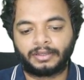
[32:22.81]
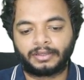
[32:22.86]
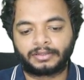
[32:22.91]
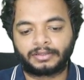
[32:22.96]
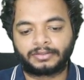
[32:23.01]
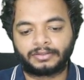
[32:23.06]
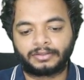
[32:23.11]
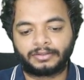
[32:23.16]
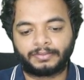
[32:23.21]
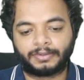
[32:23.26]

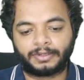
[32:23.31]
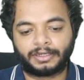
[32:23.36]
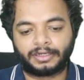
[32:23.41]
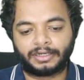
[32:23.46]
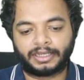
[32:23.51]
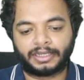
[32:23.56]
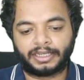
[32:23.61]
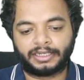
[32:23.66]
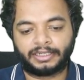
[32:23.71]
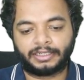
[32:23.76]
x to the power
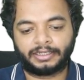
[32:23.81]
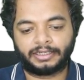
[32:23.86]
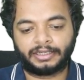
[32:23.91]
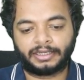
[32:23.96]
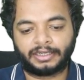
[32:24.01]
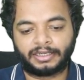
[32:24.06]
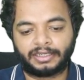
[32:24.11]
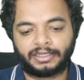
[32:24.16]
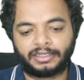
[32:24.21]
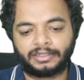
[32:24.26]

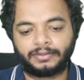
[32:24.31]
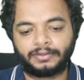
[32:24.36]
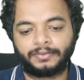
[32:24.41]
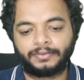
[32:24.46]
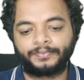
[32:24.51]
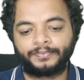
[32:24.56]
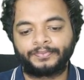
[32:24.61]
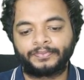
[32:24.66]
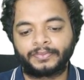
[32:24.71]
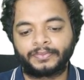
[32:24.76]

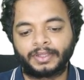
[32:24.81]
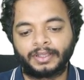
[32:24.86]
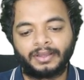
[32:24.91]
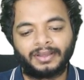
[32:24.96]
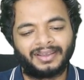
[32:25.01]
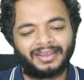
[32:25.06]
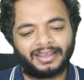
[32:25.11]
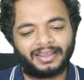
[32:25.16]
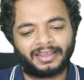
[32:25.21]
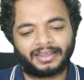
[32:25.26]
99,
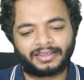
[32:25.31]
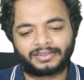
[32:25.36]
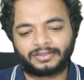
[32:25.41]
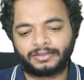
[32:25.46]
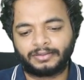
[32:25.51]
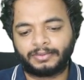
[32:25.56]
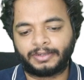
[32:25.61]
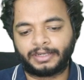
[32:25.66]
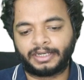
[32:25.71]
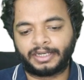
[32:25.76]
x to
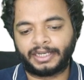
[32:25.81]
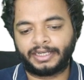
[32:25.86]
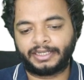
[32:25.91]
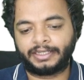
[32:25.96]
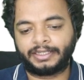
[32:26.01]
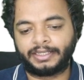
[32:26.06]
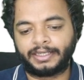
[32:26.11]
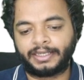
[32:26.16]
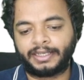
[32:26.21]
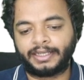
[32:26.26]
the power
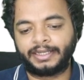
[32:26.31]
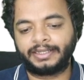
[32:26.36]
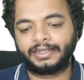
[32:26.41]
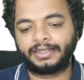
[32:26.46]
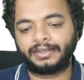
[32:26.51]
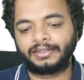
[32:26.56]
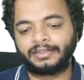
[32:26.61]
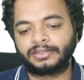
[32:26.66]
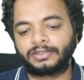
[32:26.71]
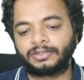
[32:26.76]
98,
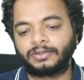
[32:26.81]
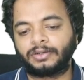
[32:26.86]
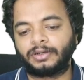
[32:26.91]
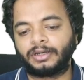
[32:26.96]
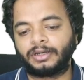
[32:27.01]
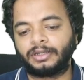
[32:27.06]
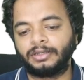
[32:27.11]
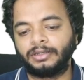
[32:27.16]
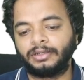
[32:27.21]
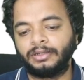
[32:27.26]
and so
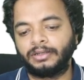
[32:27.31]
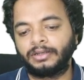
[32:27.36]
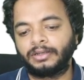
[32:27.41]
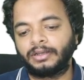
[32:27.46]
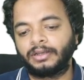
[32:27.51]
on.